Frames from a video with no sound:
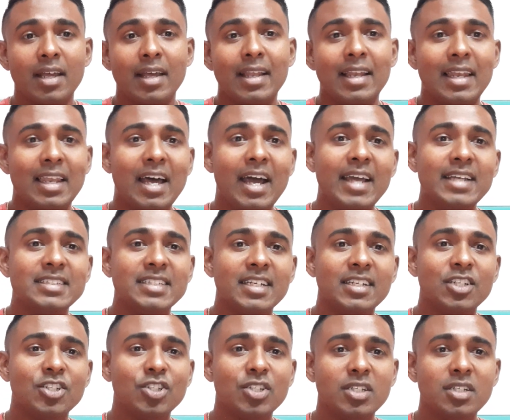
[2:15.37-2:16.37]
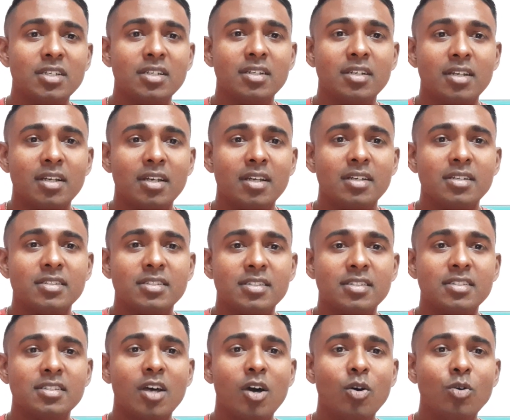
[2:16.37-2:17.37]
light energy,
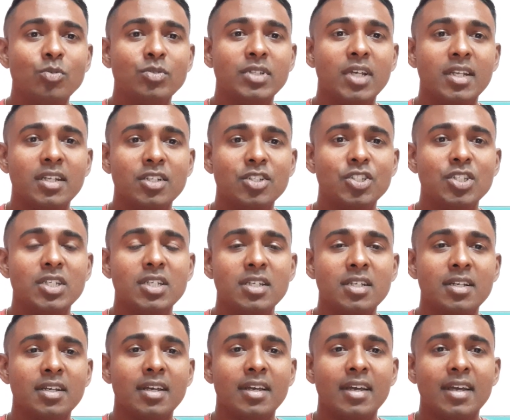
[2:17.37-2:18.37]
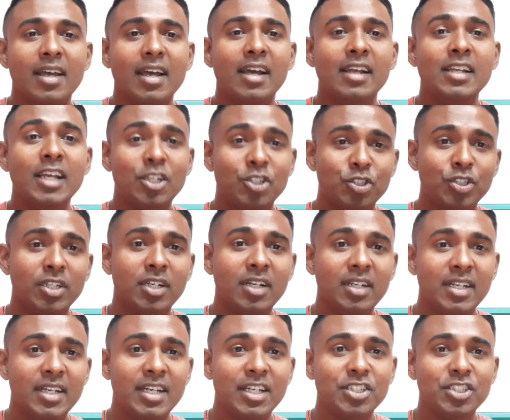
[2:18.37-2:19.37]
sound energy,
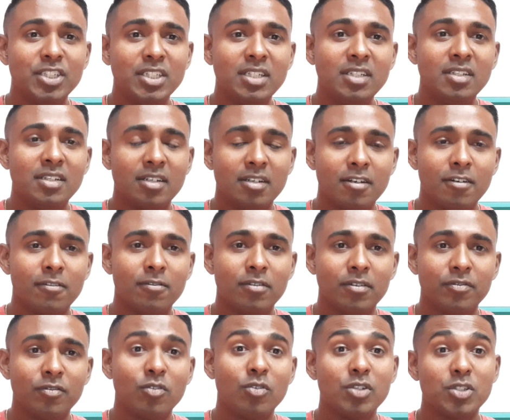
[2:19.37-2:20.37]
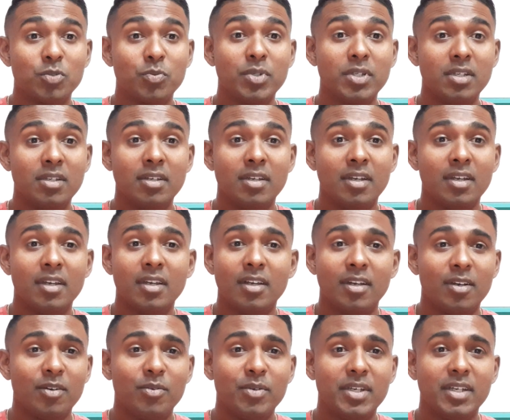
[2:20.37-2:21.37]
electrical energy. Of course, we
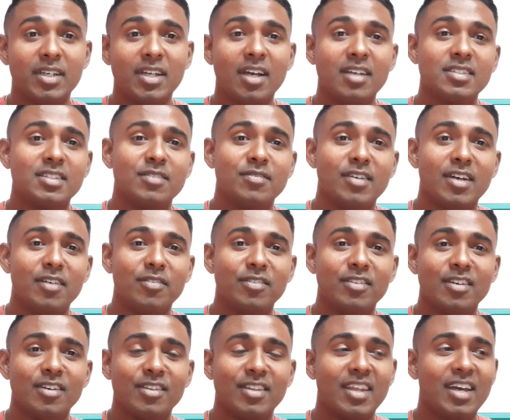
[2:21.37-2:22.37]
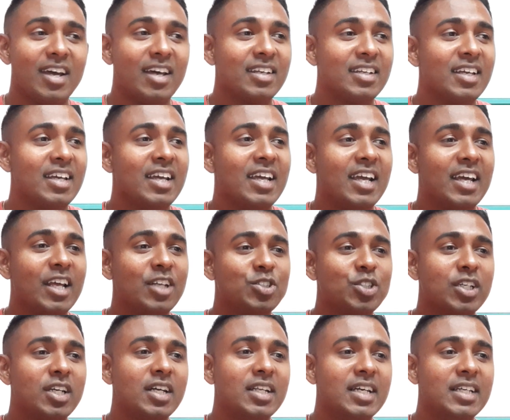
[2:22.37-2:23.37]
can't survive without that.
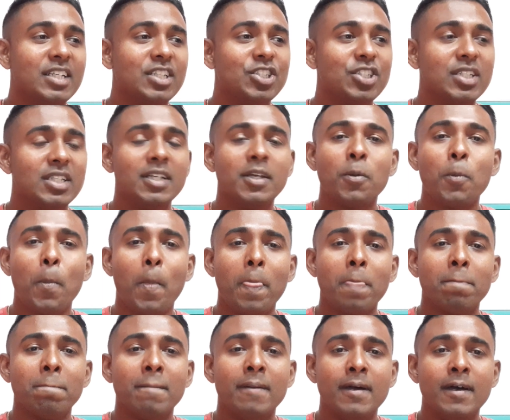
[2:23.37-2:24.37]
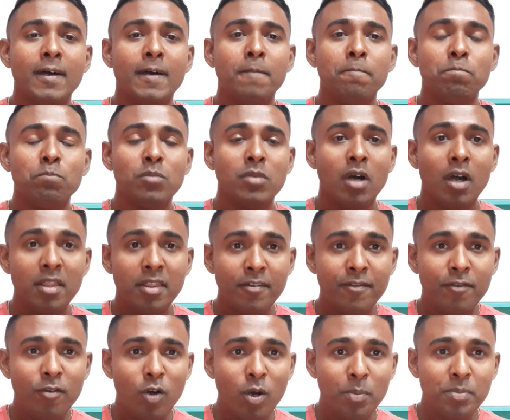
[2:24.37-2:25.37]
Electrical energy. Other
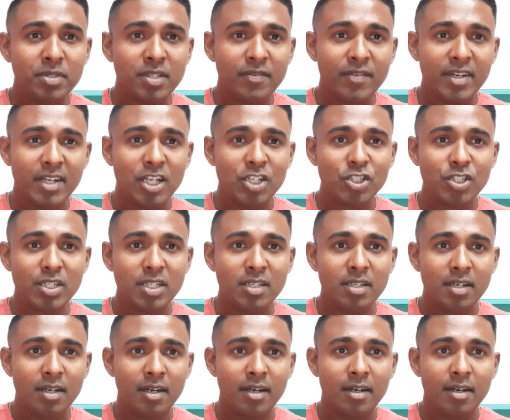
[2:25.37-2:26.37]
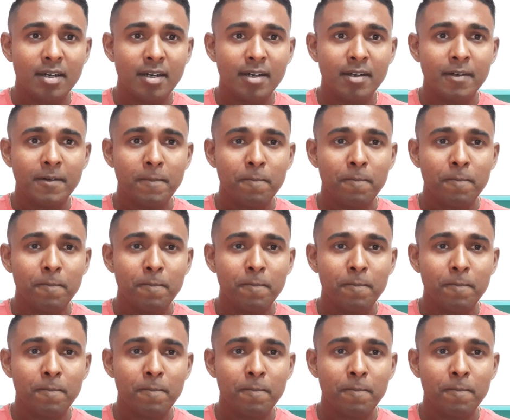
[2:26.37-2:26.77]
forms of energy are